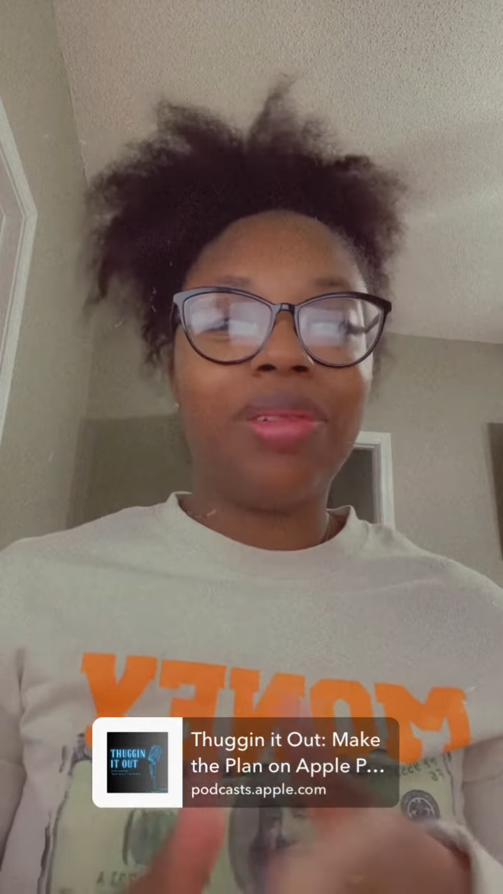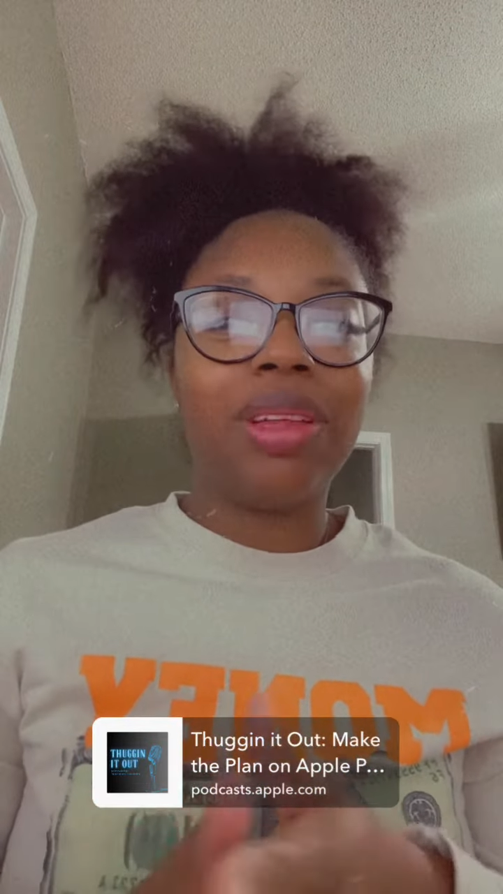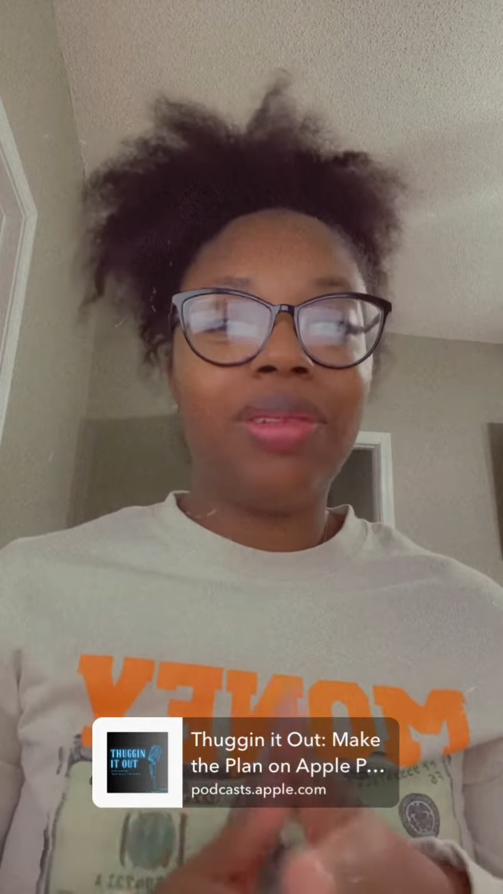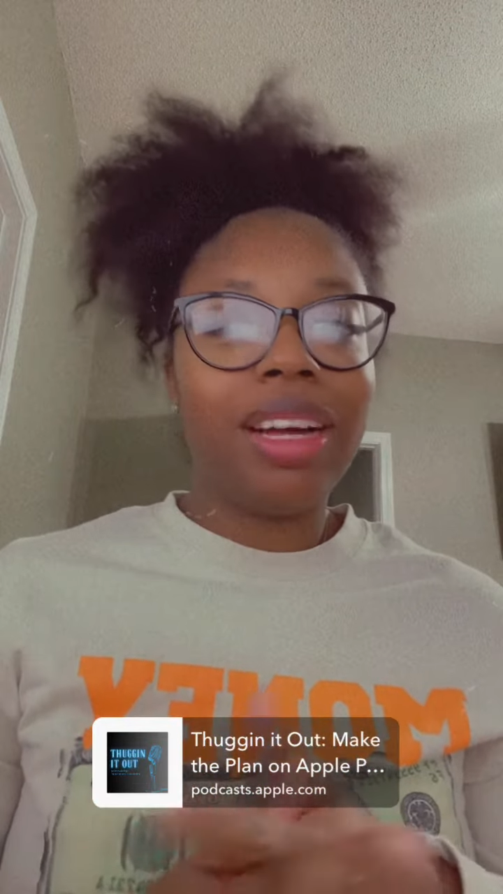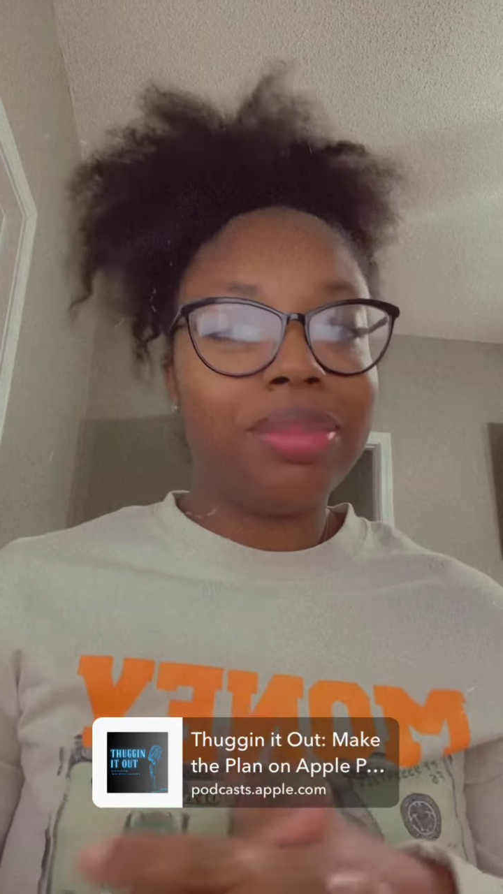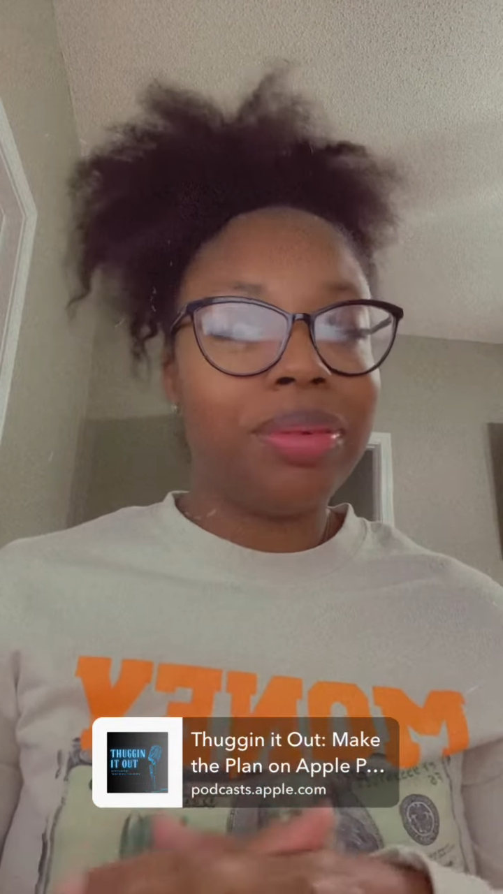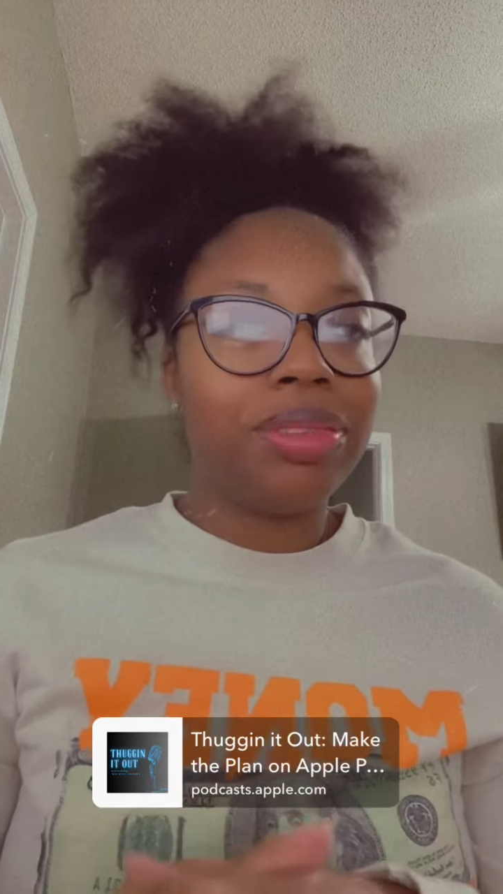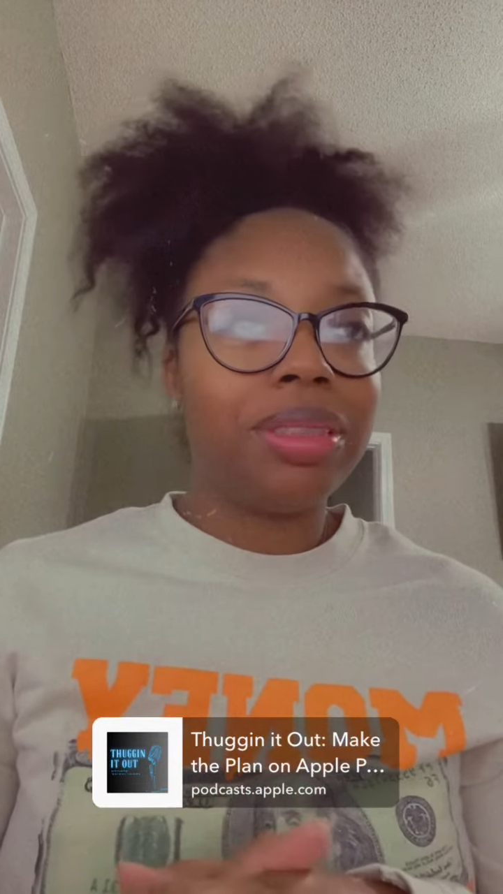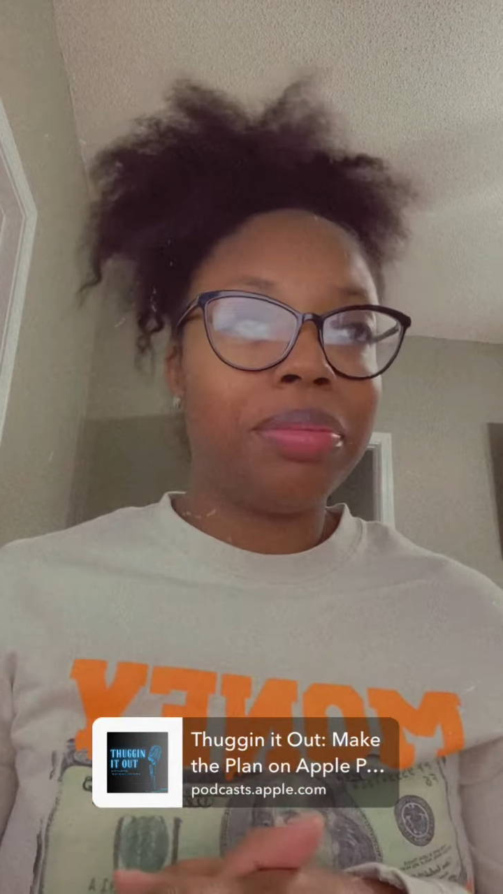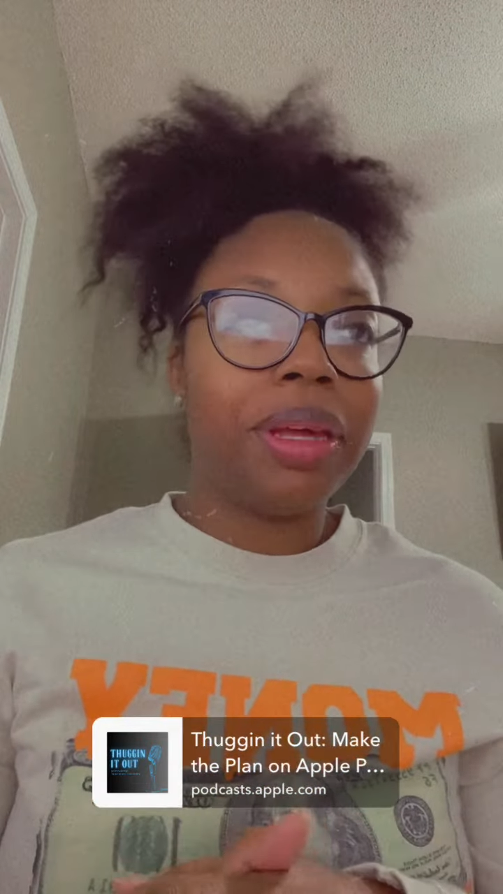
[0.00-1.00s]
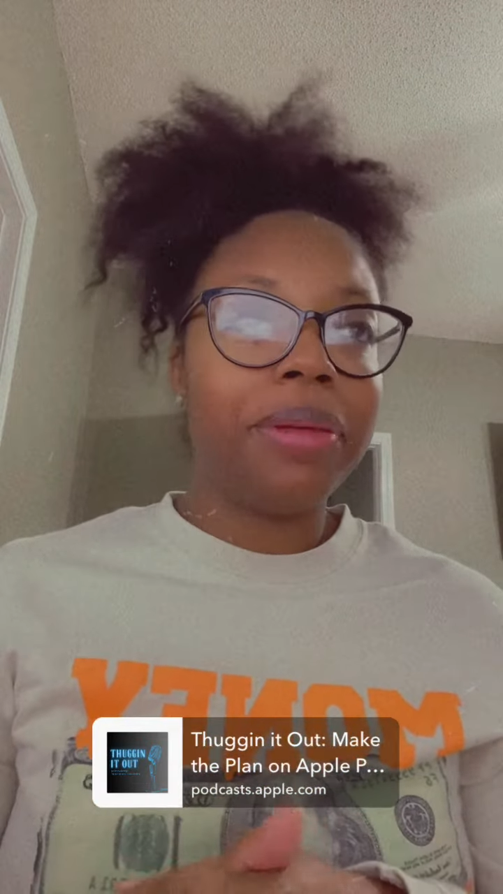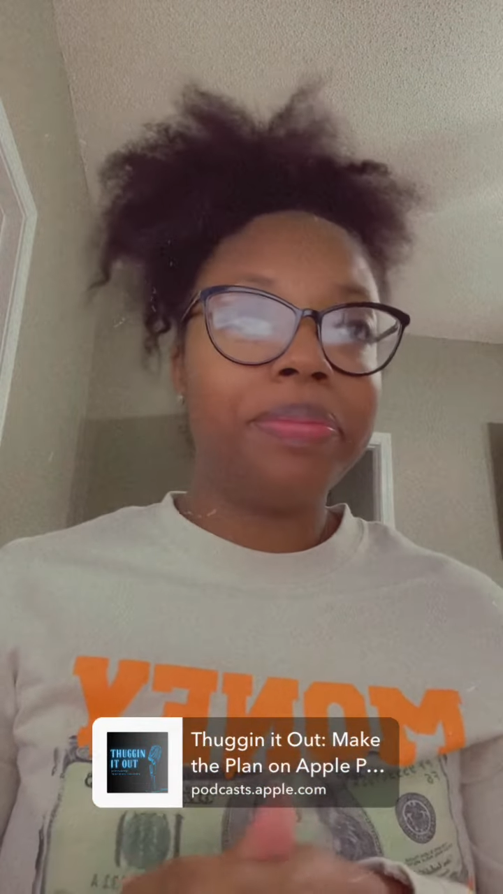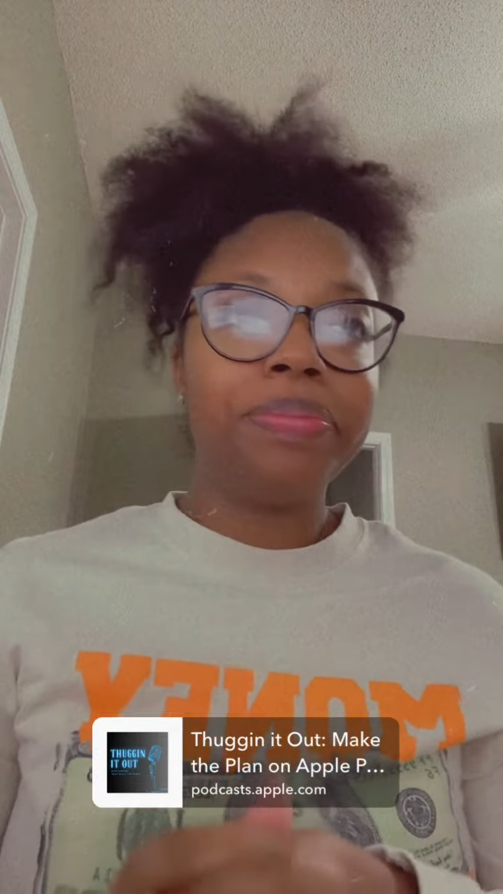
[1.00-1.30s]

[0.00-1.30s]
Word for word: really where I'm supposed to be.